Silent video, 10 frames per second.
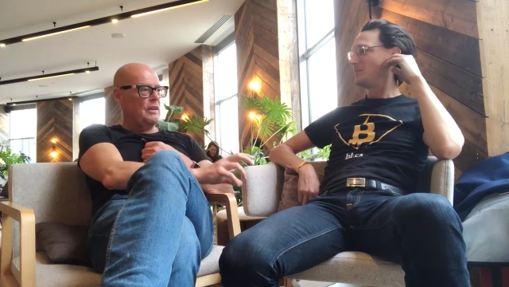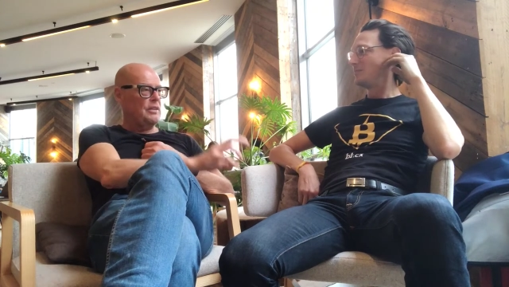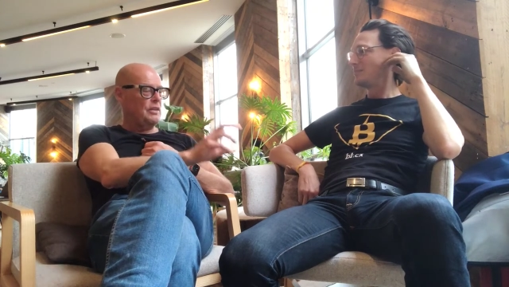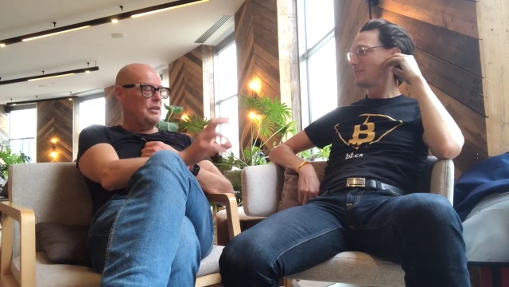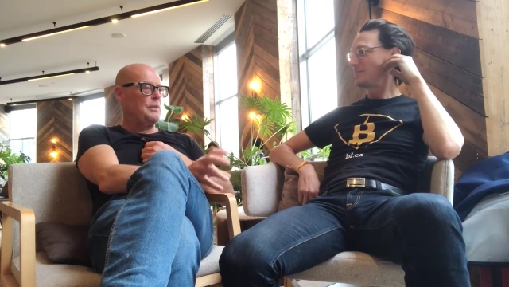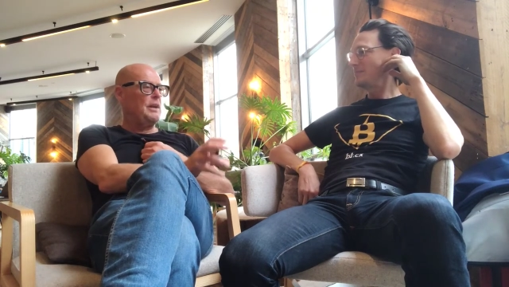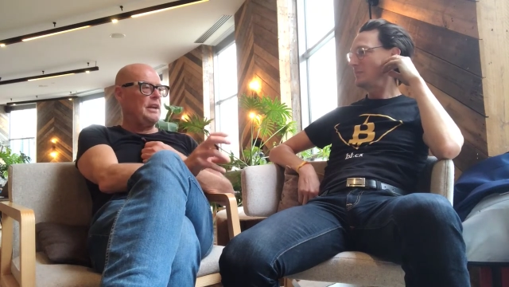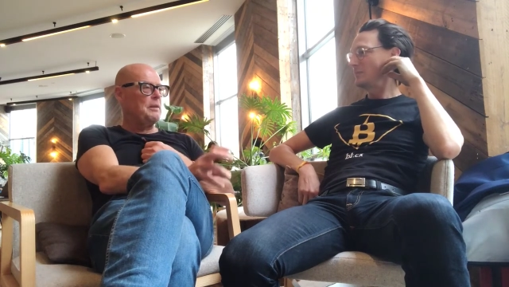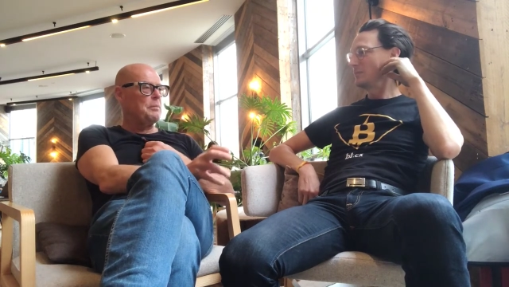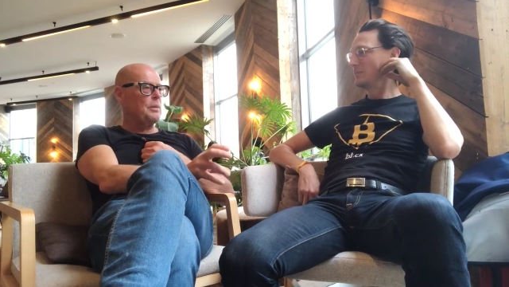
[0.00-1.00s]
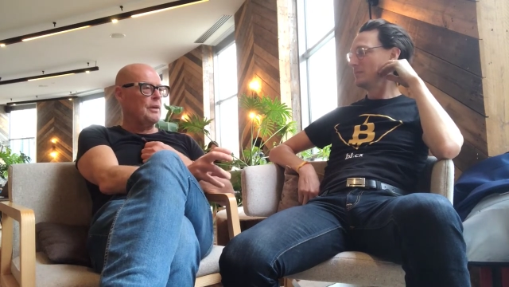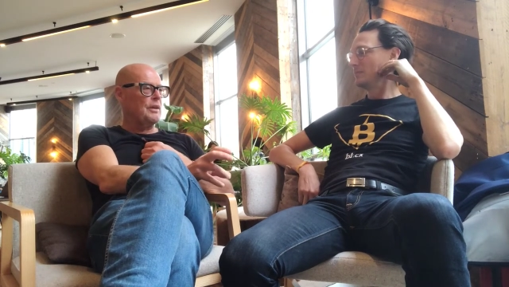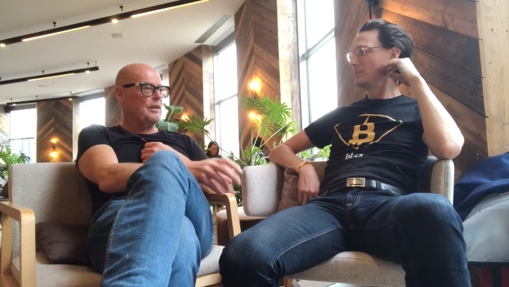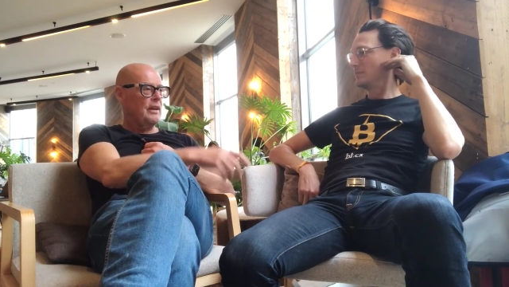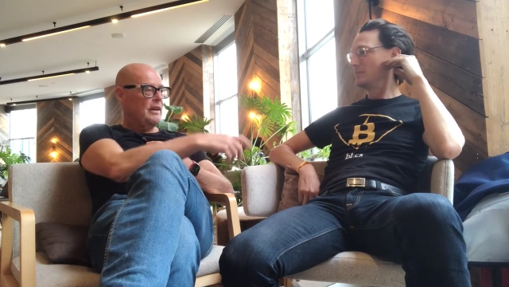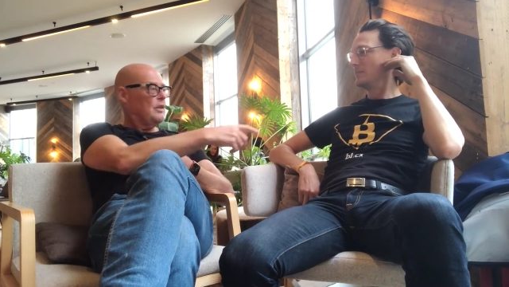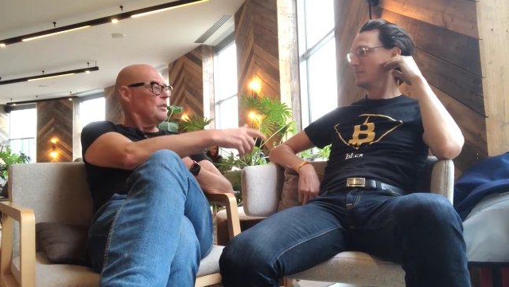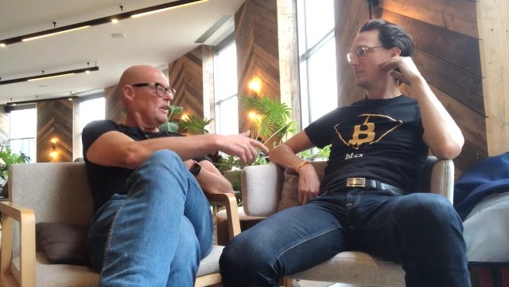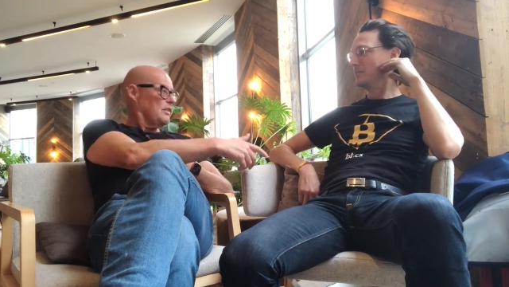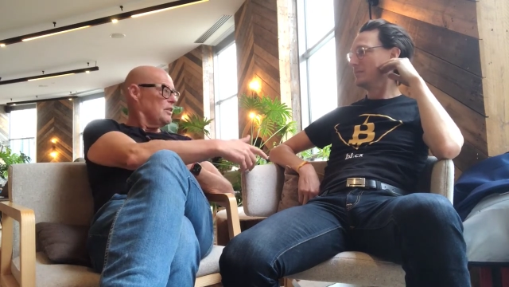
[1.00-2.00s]
Speaker 1: is, is really important. So
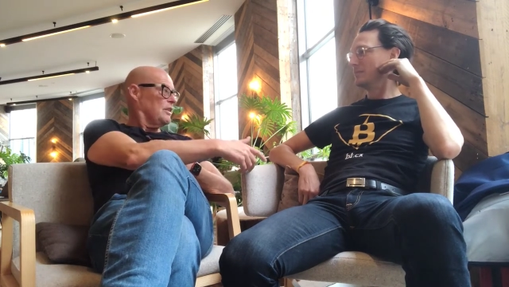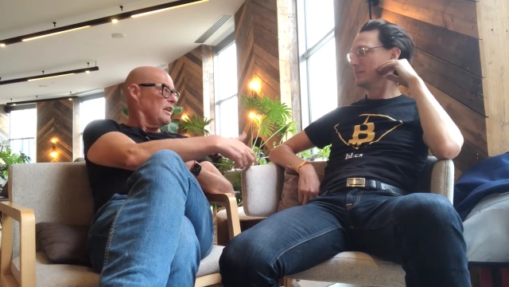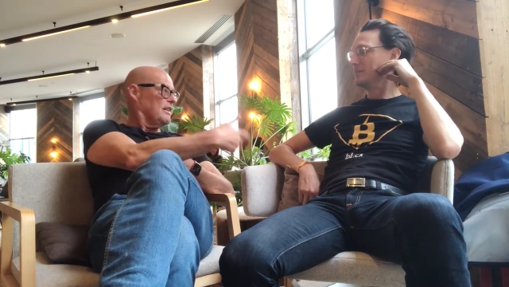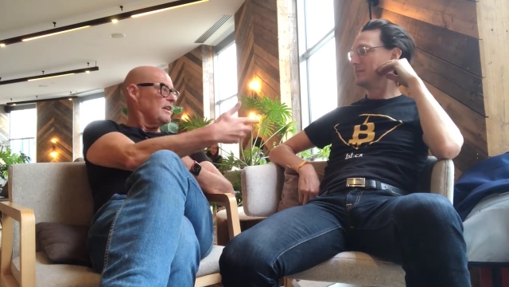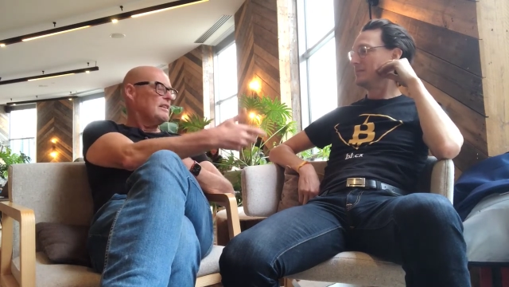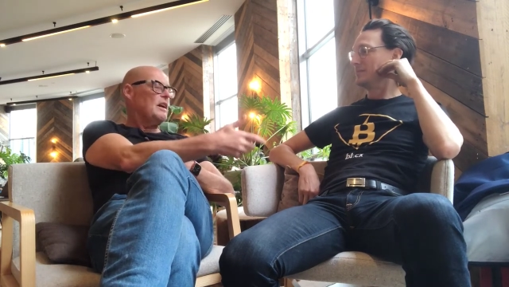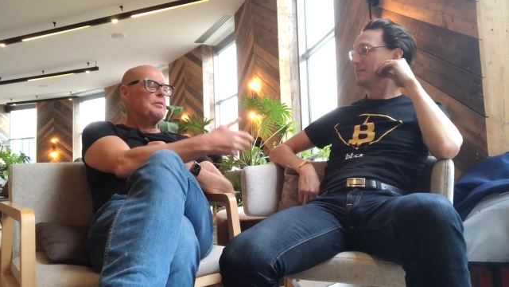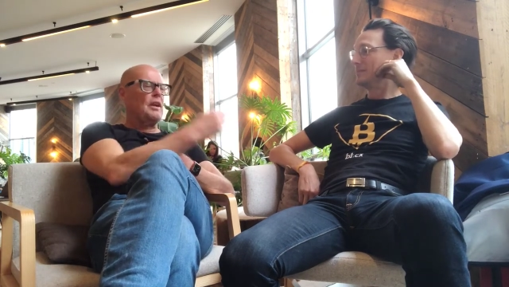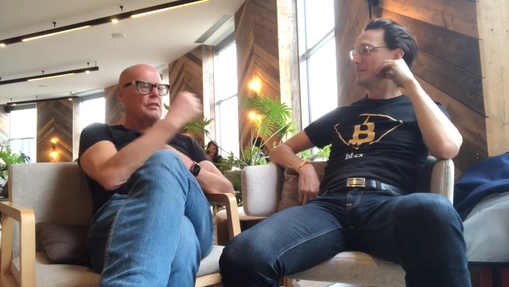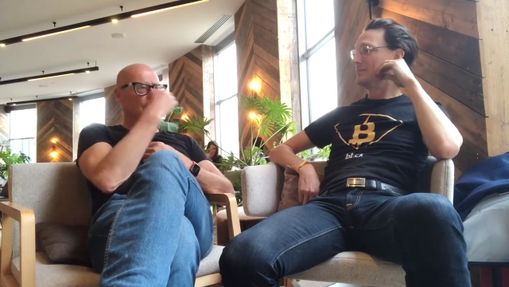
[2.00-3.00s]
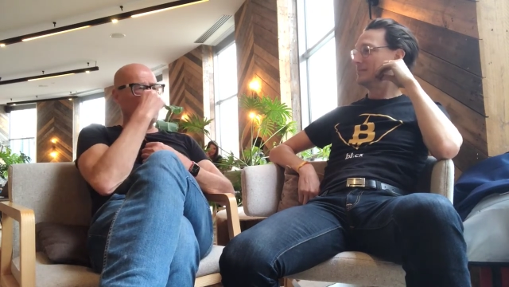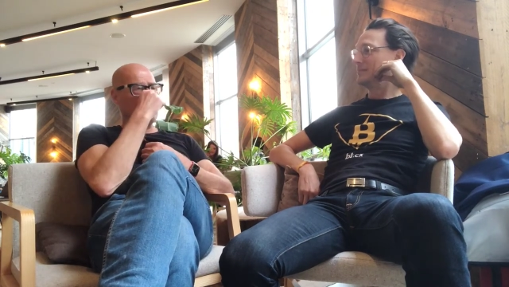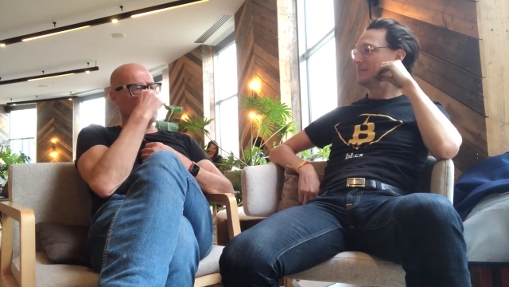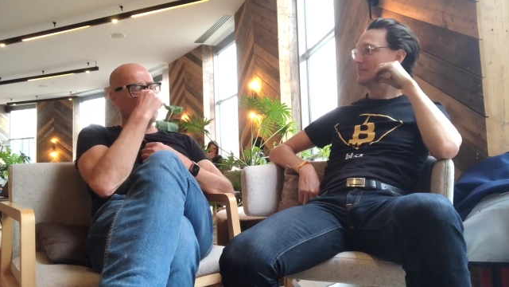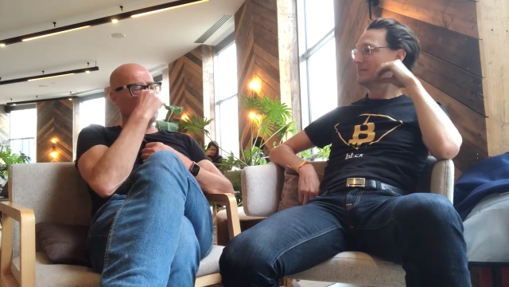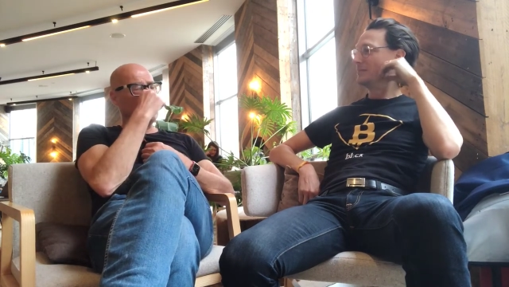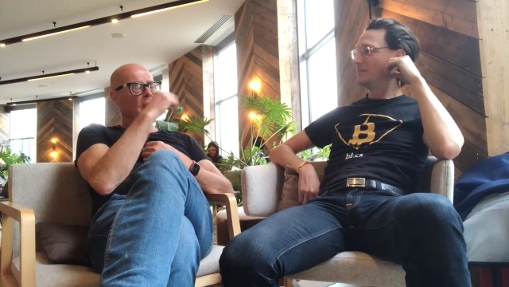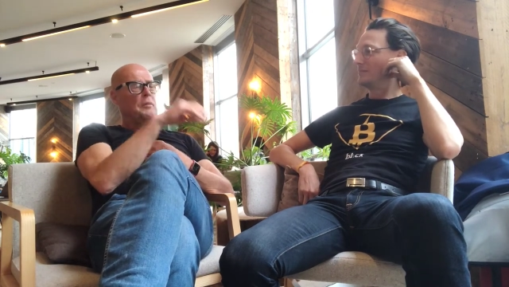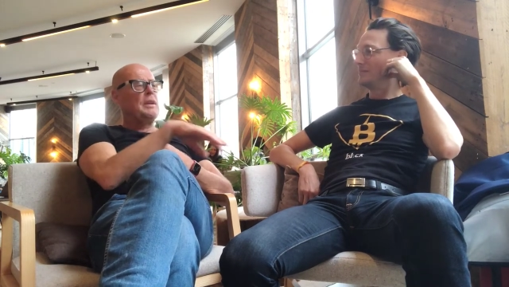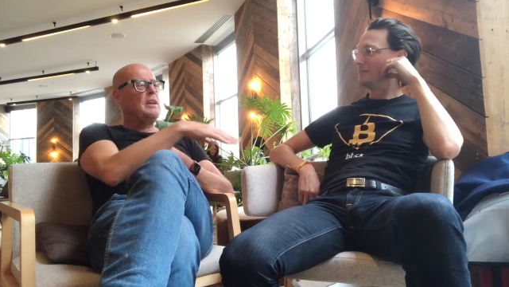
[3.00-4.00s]
that's good that that comes out of the innovation.
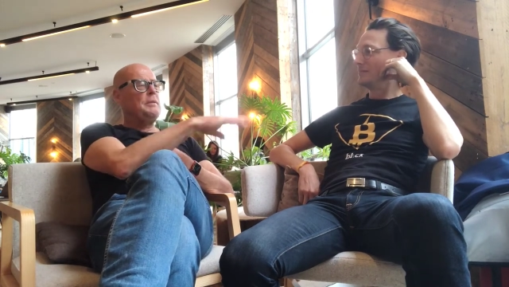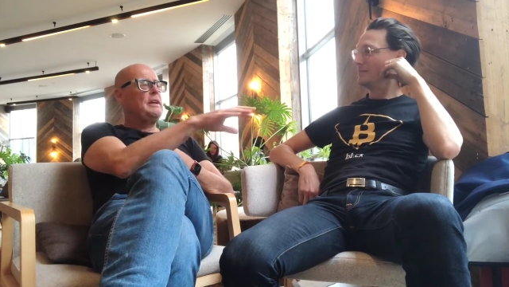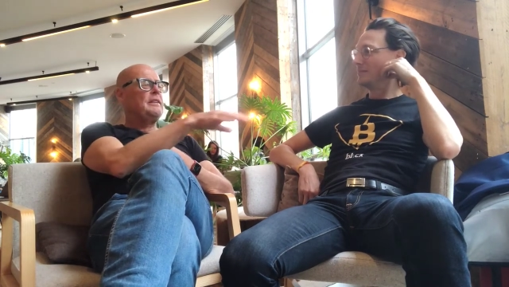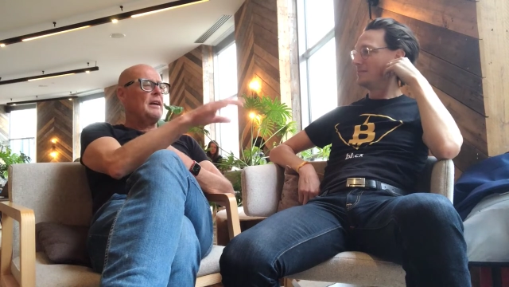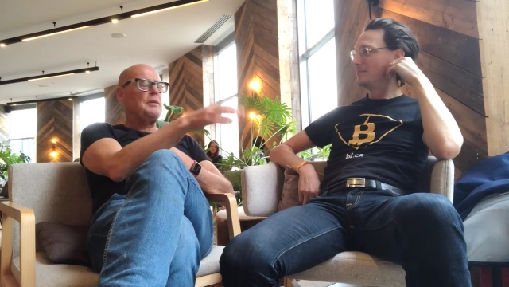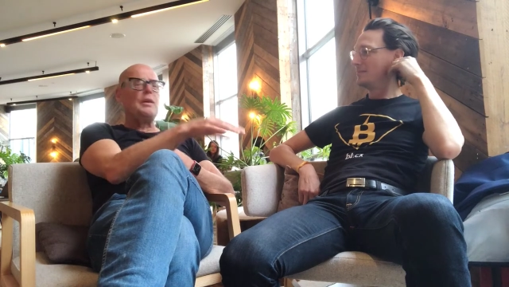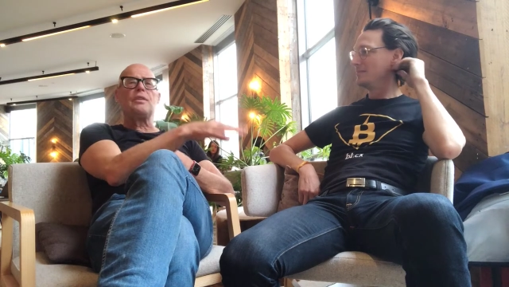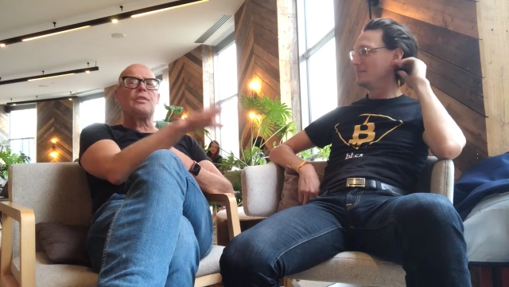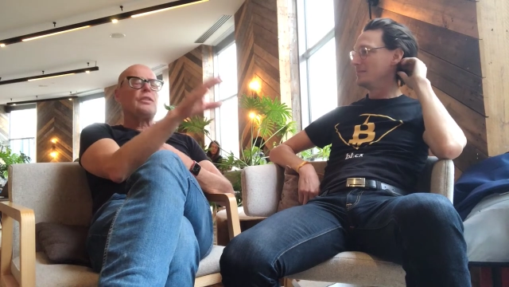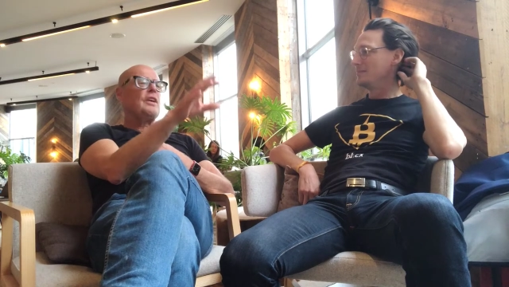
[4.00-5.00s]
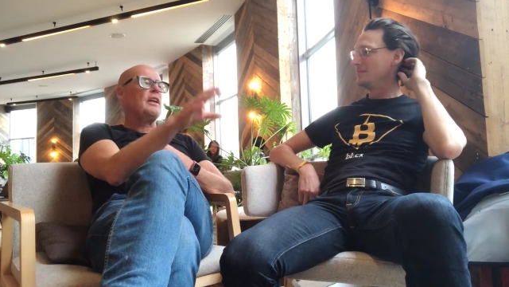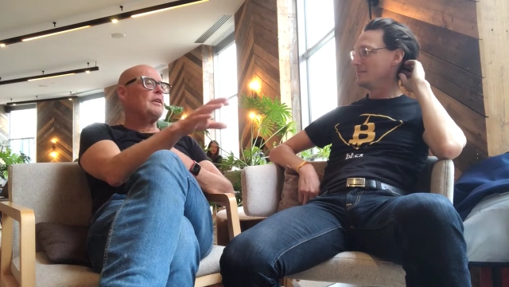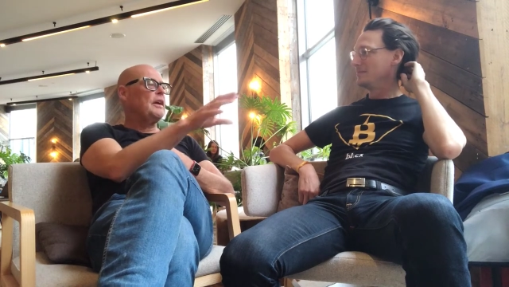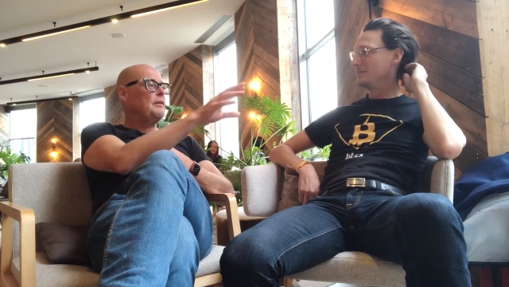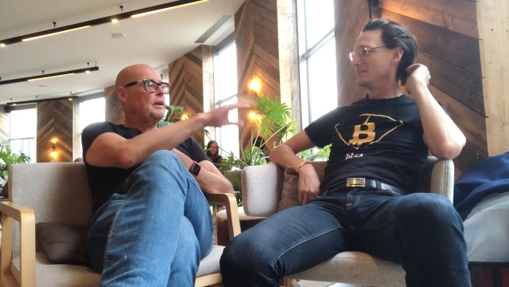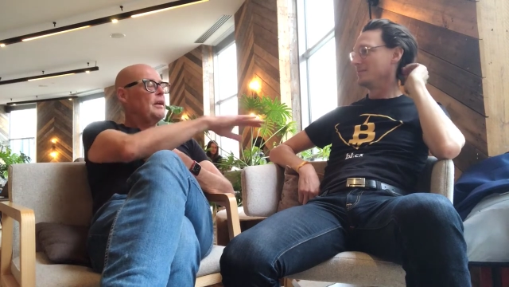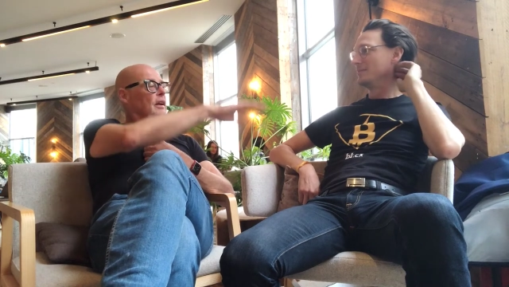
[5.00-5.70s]
But in the meantime, you also said, okay, well,